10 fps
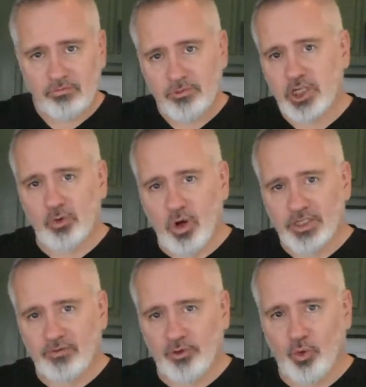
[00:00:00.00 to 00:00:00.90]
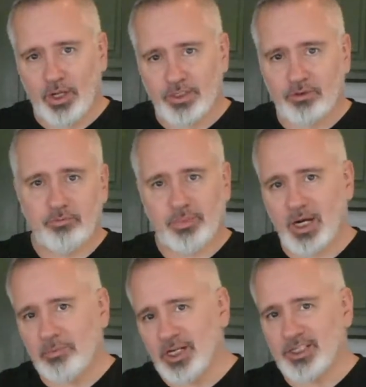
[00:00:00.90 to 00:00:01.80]
you can watch if you want to, but
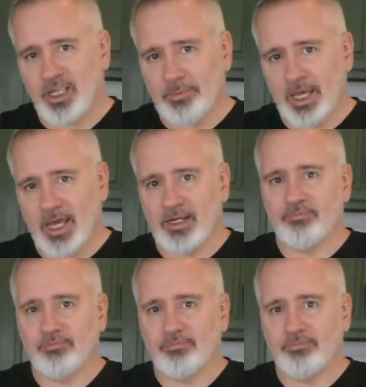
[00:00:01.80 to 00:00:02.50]
I'm going to skip ahead.